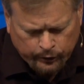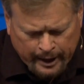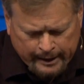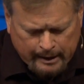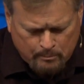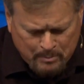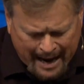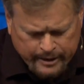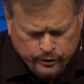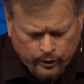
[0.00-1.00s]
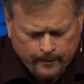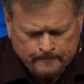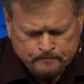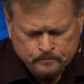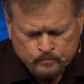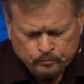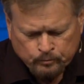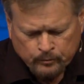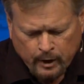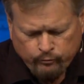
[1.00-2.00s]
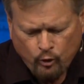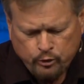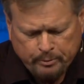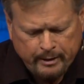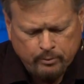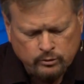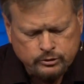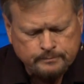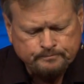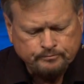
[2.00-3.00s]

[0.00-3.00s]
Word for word: and commander for the peoples.